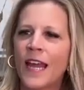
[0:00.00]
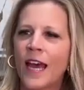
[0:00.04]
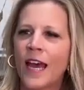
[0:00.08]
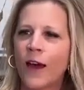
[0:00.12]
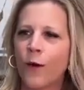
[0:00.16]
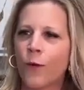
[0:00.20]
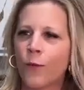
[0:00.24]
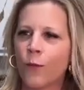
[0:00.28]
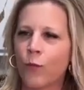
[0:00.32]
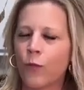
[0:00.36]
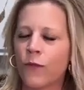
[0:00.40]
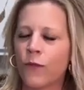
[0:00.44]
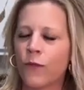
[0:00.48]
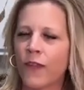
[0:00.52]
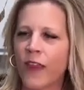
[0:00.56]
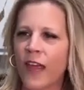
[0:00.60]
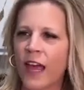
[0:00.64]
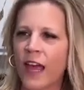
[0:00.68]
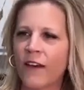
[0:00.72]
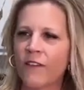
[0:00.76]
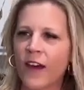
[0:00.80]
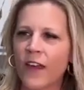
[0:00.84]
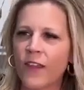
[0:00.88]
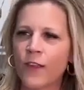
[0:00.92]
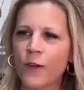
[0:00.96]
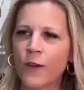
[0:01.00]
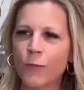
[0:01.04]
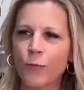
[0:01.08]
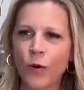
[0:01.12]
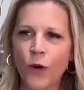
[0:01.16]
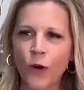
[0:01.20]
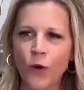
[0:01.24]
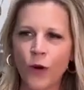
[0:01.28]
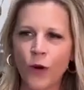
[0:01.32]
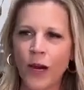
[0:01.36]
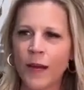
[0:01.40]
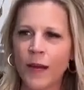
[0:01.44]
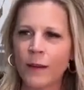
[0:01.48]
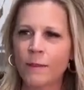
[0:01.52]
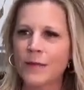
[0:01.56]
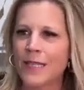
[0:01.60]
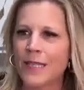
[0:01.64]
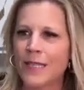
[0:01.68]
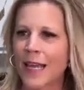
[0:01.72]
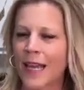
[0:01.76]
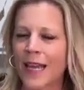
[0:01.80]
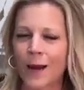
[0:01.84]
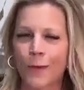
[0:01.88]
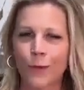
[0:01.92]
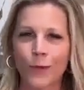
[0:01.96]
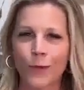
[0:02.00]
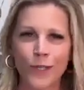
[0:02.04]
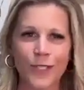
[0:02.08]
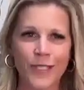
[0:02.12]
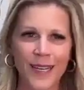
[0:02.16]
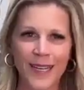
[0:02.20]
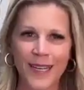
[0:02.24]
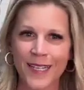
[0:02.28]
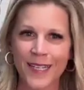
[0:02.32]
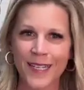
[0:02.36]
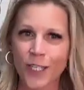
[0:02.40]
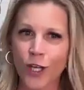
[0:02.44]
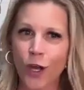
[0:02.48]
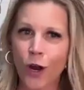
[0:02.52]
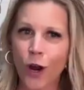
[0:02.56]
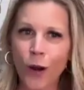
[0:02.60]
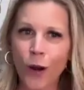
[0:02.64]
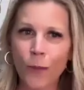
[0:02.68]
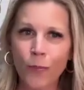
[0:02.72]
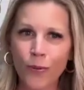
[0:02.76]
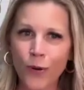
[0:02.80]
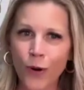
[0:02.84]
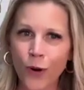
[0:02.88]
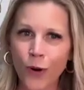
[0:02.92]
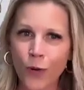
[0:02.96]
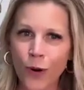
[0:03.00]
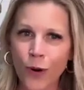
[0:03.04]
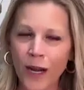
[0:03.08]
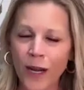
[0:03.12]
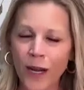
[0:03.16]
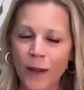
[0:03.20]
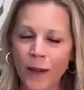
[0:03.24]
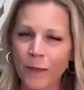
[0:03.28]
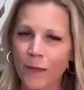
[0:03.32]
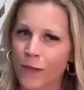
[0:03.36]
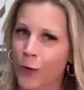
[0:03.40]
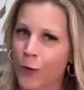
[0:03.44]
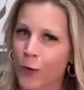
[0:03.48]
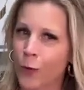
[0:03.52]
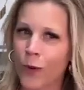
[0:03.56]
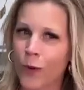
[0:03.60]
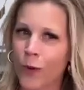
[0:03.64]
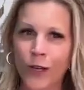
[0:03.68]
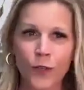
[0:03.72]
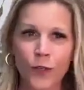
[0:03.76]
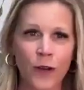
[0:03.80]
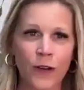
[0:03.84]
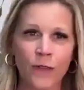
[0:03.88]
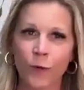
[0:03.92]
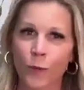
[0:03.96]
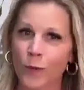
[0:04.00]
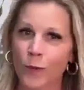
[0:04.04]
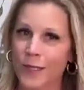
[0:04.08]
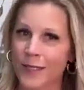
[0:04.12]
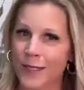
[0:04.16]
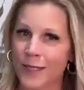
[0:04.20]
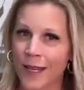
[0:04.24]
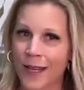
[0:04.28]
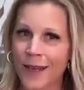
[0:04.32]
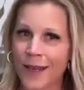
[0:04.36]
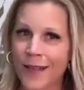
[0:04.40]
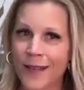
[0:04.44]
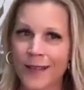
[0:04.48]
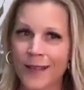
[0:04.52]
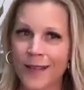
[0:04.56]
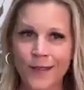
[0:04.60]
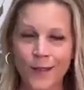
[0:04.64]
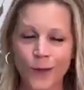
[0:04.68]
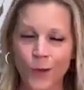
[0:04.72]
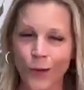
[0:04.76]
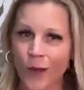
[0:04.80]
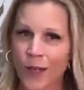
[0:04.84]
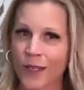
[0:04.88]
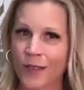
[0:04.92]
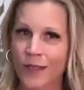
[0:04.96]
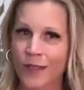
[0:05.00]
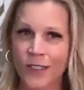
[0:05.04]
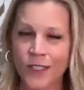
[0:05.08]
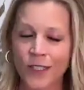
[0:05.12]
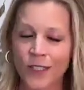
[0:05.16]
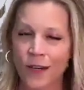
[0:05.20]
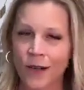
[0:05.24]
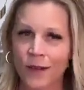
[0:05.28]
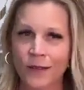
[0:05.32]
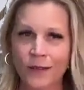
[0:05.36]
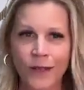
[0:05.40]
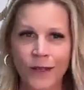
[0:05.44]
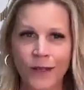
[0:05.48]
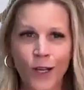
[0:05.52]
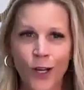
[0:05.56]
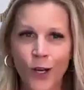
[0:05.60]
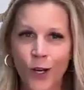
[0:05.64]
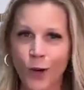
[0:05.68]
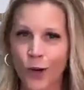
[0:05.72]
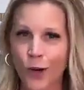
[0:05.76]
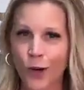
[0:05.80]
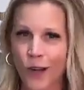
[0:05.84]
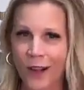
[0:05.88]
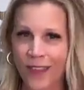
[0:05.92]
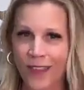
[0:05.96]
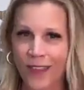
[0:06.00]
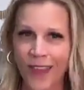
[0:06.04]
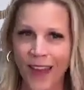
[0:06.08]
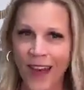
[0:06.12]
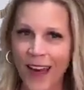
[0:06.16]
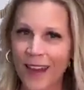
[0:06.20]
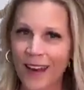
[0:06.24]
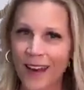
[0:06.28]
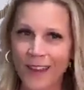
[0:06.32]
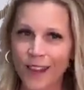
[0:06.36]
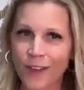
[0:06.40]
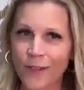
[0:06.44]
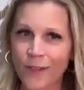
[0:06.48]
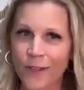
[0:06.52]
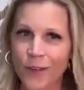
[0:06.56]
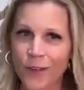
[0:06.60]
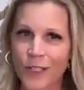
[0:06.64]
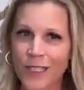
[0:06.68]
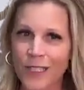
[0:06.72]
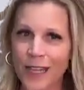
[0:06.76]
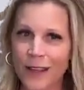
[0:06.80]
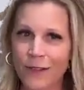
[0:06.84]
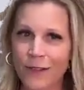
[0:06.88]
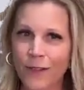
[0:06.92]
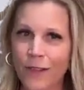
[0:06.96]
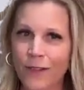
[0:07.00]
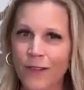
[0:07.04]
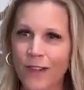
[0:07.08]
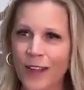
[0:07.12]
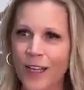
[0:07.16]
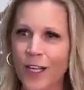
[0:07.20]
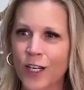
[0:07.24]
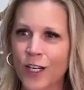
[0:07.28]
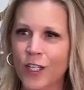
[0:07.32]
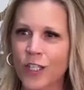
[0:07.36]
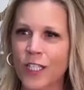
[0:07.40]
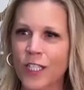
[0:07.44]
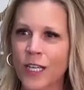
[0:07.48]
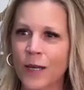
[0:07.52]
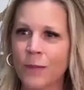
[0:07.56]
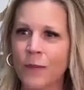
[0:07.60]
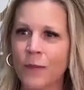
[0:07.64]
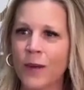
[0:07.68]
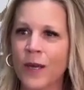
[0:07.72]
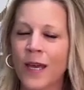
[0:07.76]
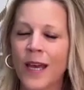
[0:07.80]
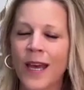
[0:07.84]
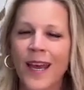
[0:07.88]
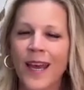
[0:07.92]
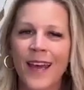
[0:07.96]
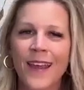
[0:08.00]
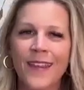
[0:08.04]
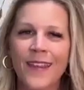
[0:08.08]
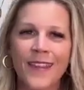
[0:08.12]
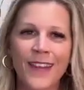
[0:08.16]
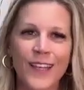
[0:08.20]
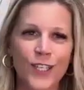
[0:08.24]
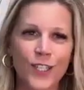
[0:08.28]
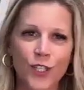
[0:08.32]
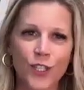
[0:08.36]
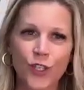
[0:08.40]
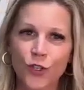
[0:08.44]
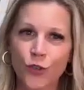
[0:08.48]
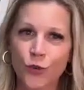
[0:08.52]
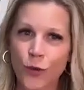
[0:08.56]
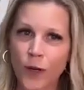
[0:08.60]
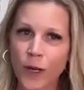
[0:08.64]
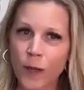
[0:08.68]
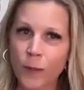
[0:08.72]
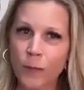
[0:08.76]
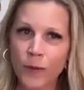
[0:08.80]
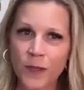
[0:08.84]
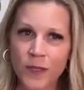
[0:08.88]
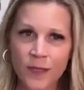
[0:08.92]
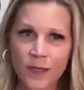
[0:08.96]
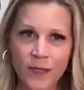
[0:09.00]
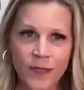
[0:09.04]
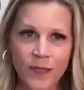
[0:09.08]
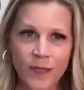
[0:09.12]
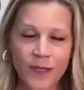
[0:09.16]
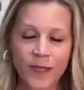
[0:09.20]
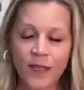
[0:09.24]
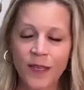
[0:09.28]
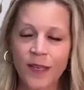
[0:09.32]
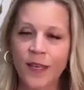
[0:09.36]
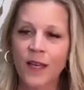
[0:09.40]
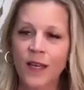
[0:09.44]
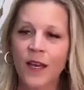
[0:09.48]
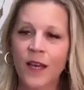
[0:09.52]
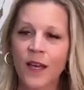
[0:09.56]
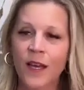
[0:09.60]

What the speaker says: Now, they have other programs like a Mercedes car program. If you want to drive a Mercedes, you can start earning that at the first level of leadership. These trips